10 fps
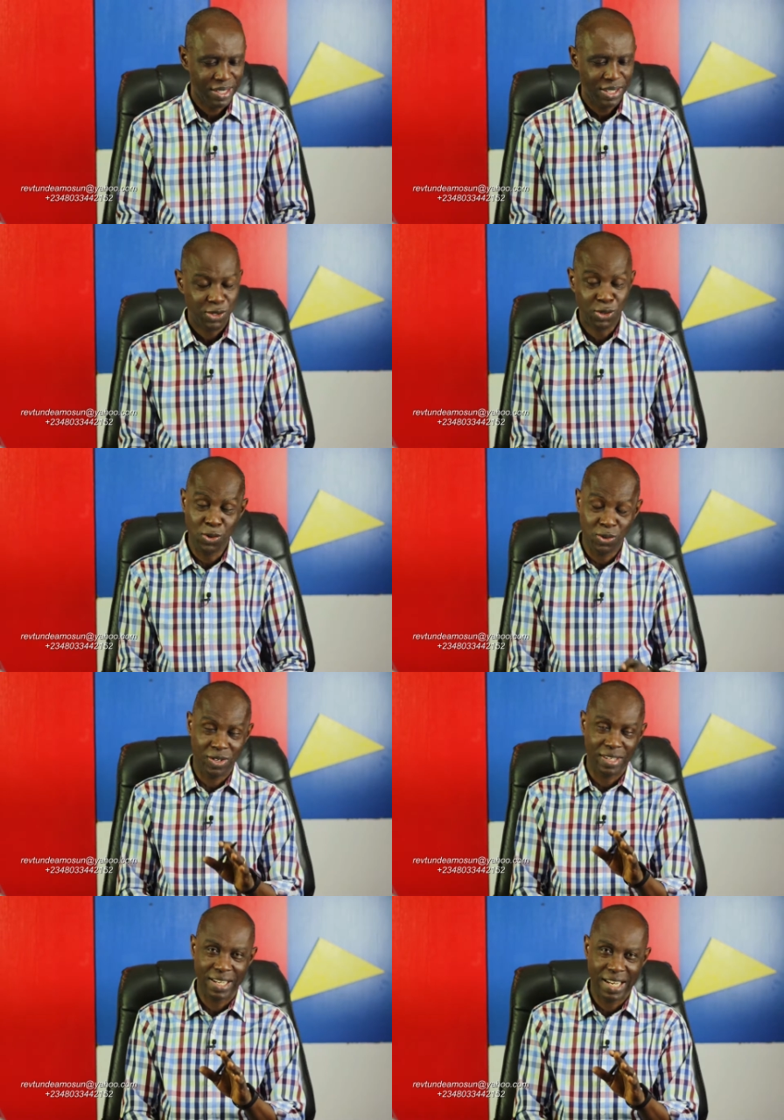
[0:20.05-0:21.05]
So
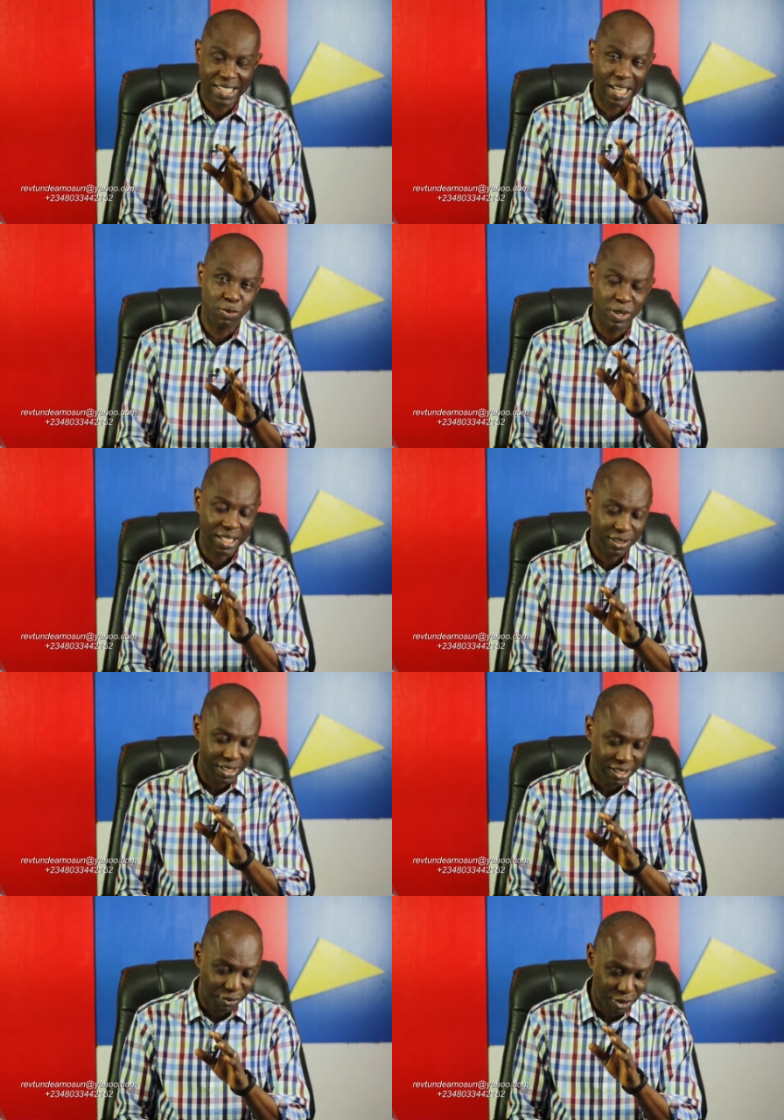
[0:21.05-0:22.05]
let's start with
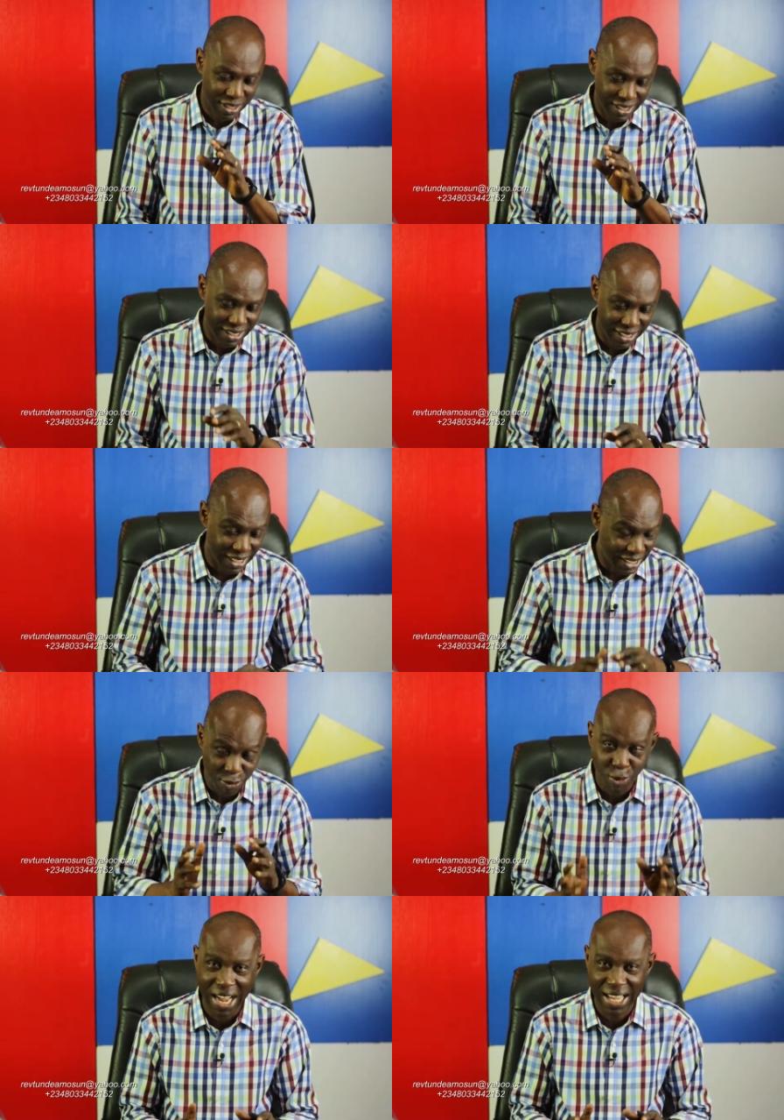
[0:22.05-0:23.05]
that. The reason
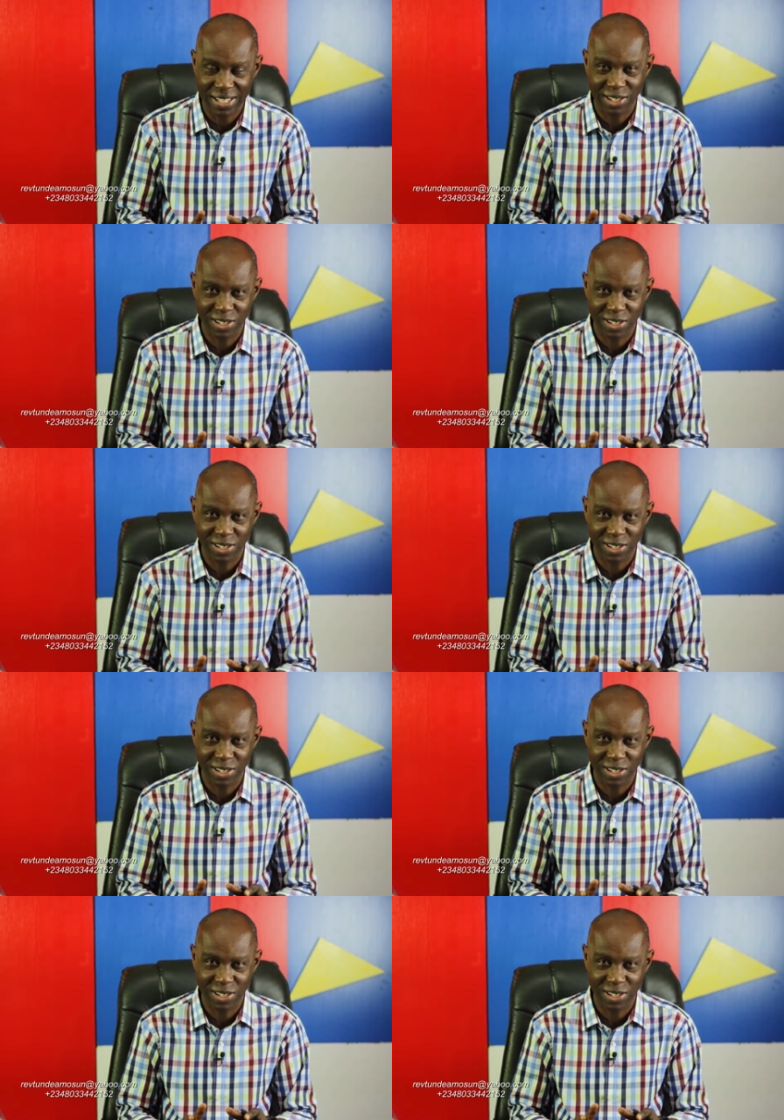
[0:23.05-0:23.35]
why